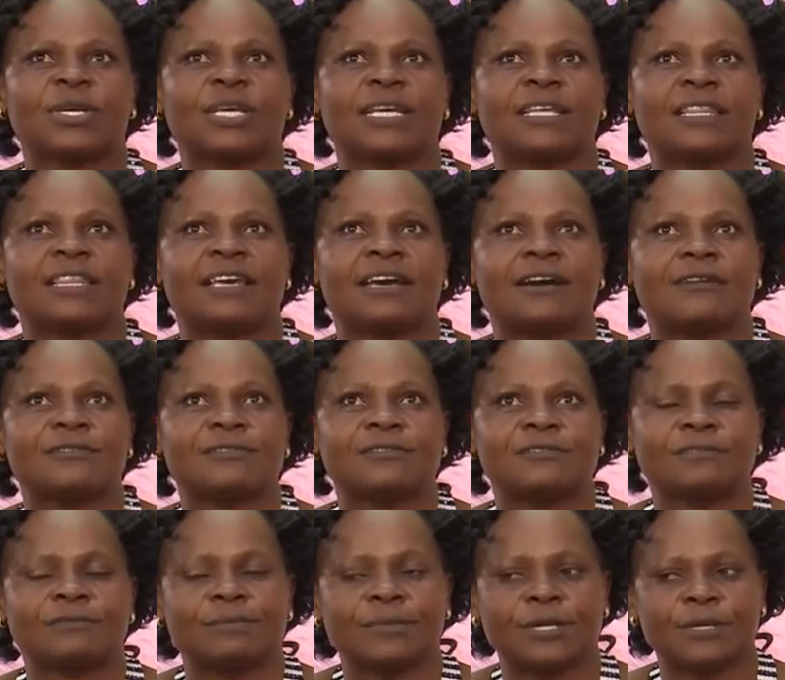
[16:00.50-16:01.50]
in the house
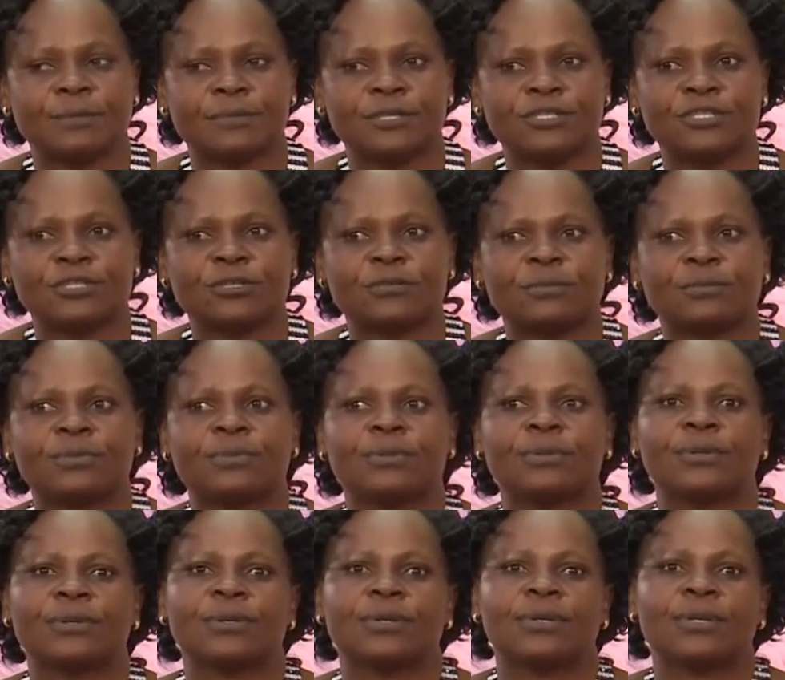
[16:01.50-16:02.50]
of my bishop,
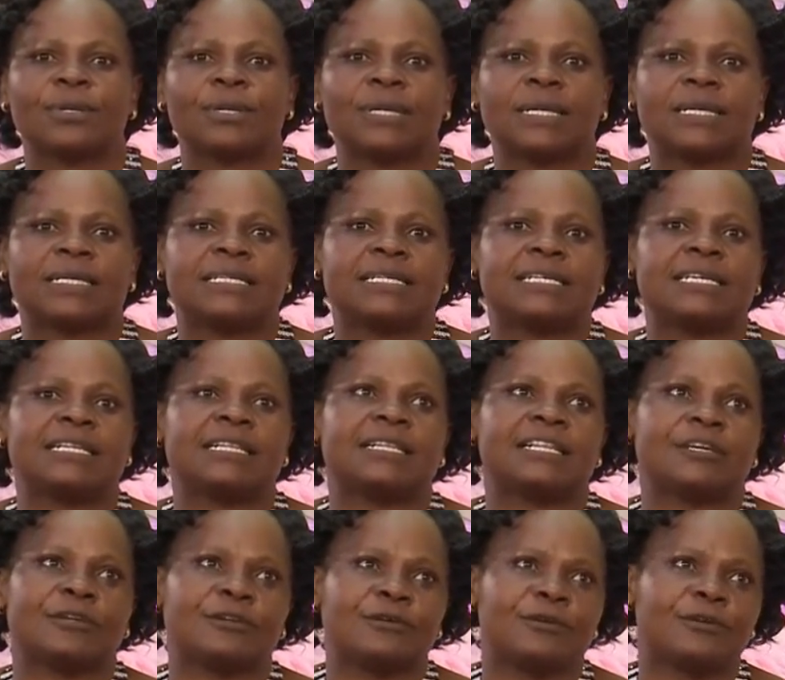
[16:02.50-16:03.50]
till
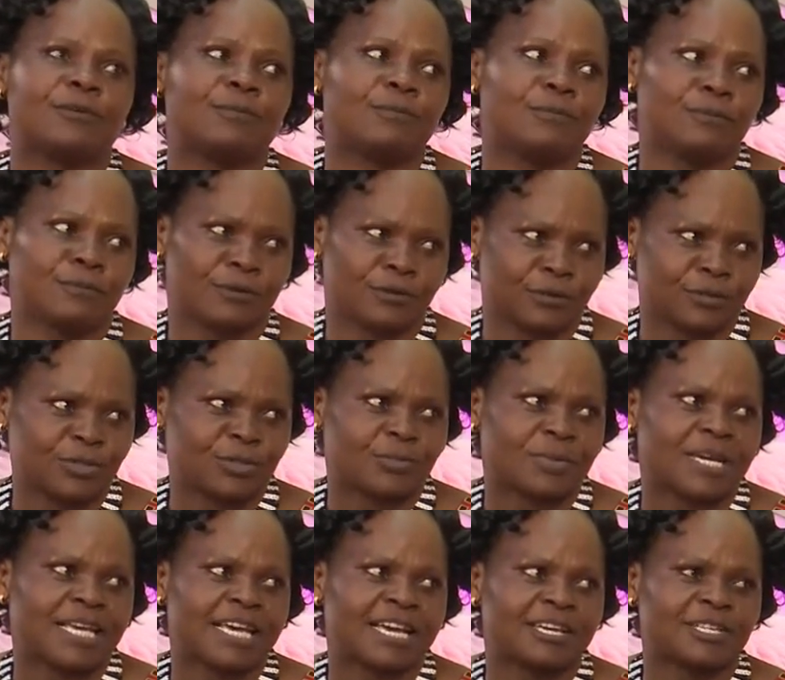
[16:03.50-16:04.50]
the Lord brought
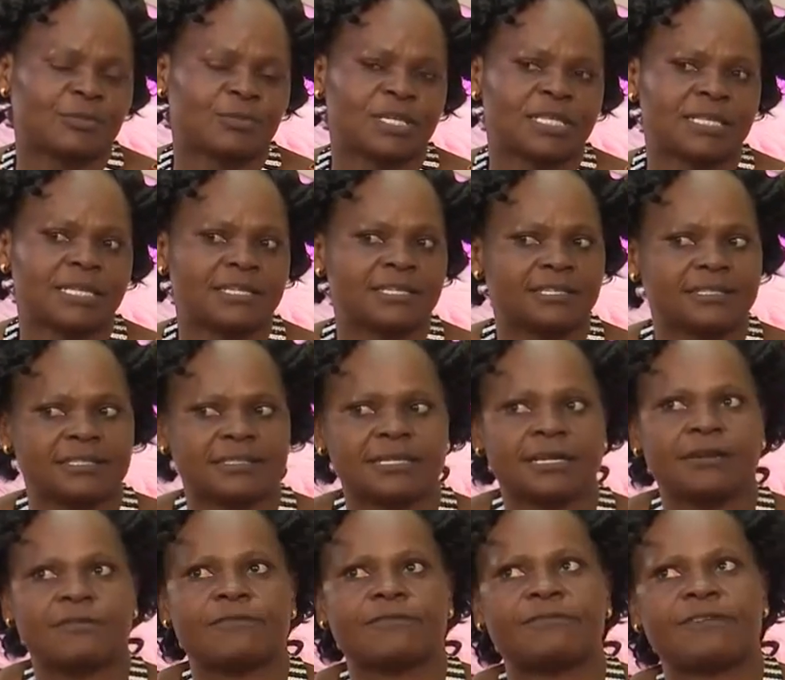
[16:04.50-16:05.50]
my husband. That is
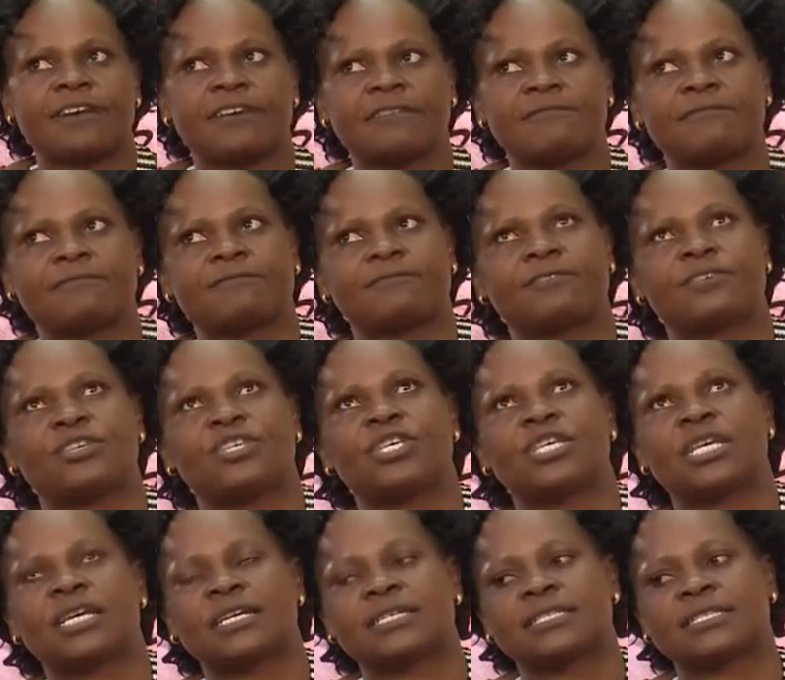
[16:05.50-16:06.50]
now 5
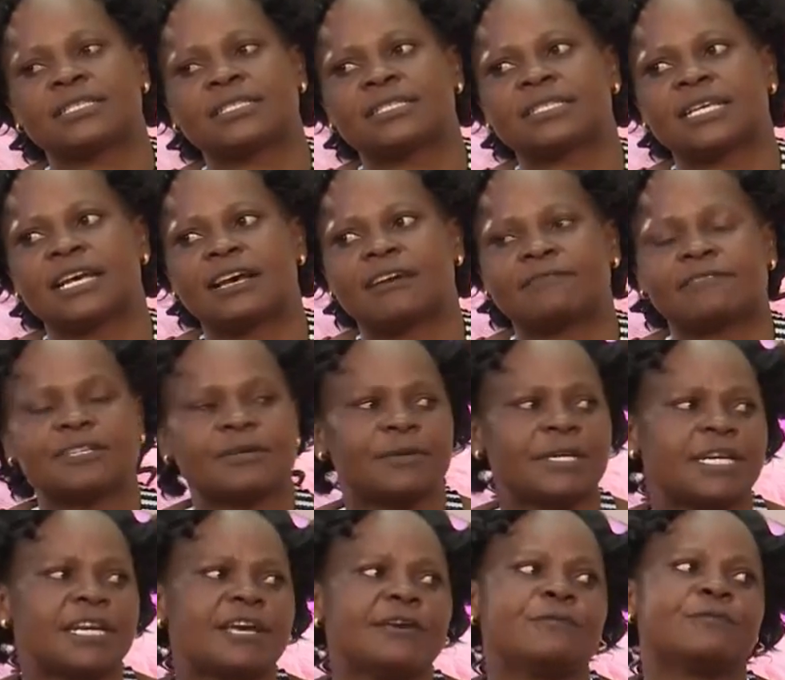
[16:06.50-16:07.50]
years after
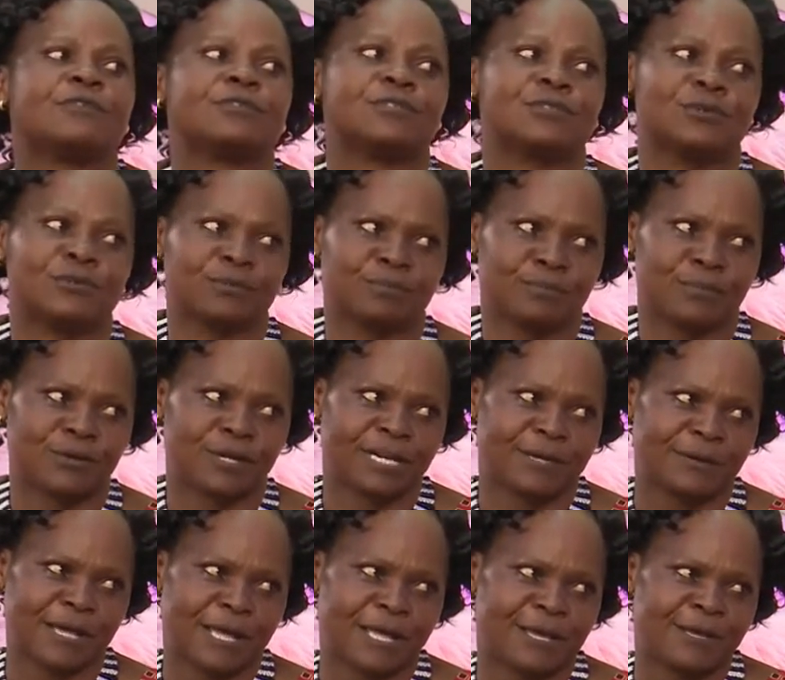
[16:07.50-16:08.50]
when I was born
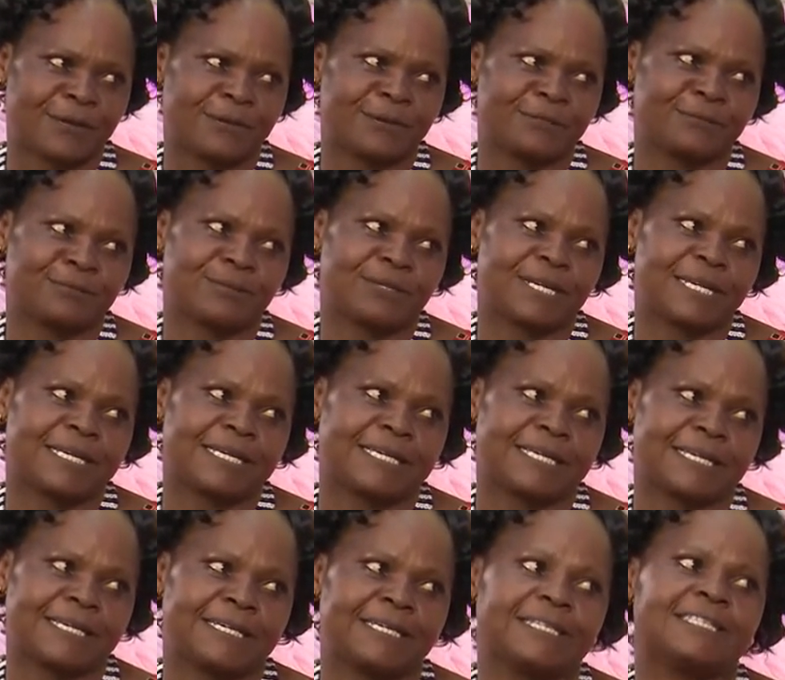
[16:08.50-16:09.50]

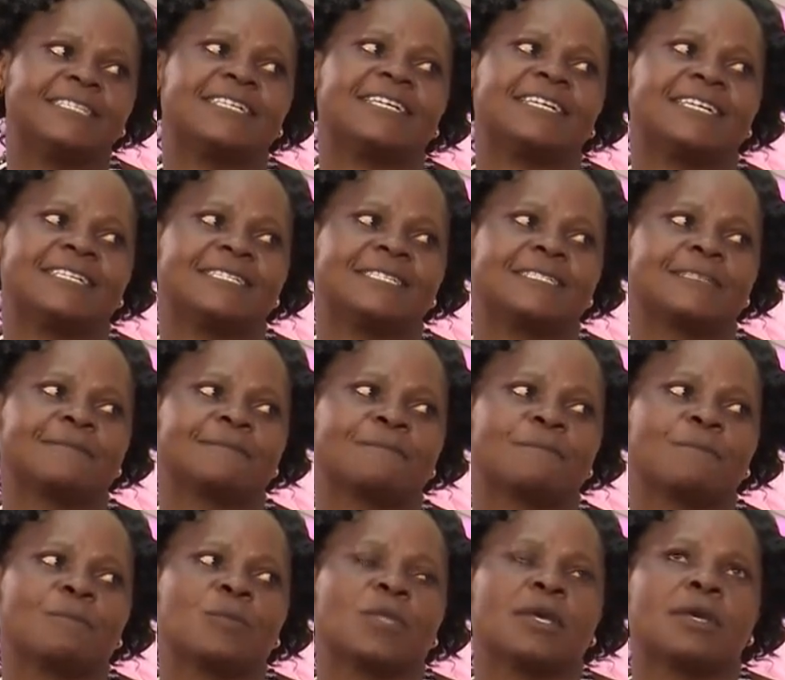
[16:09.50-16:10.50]
again. Yes.
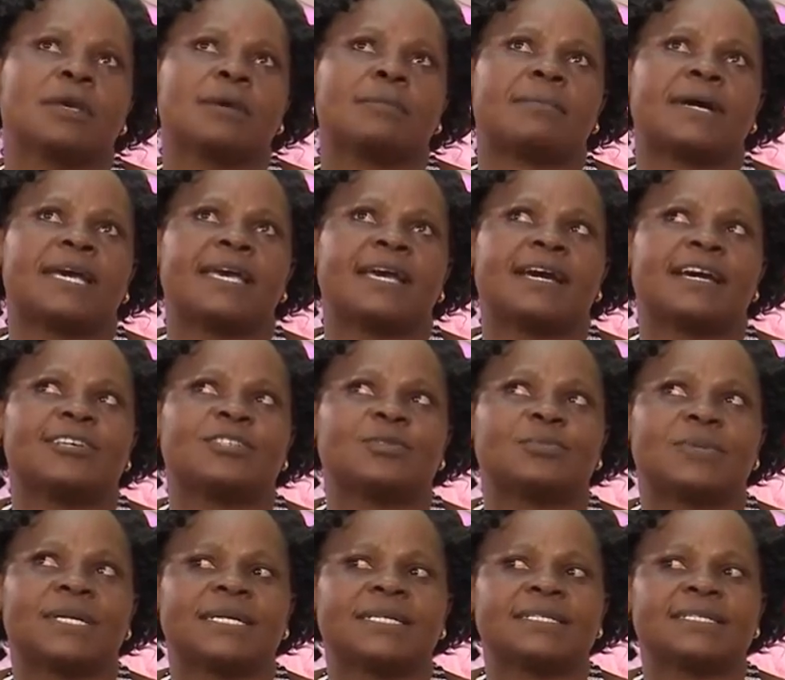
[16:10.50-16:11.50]
Mm-hmm. My
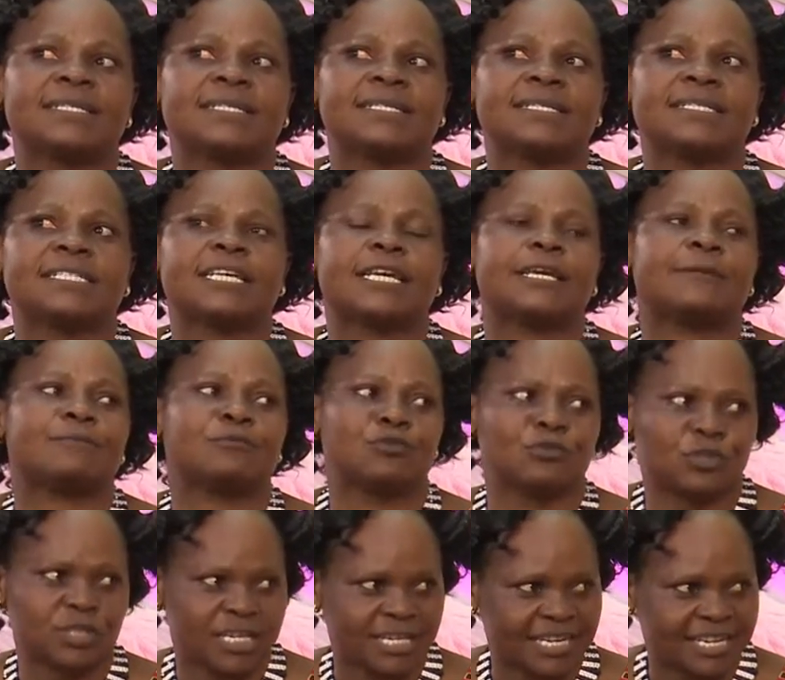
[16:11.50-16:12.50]
husband came
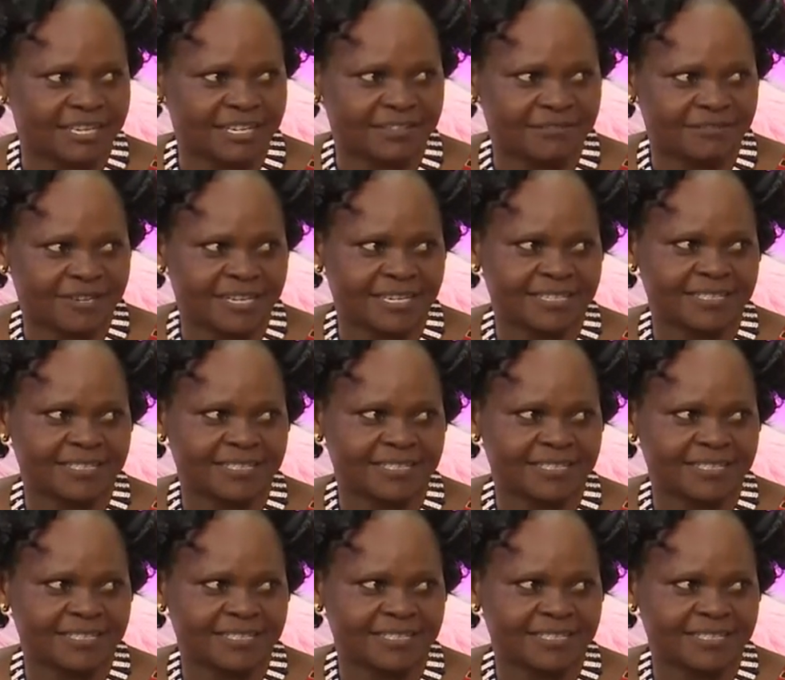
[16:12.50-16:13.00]
to Tana River.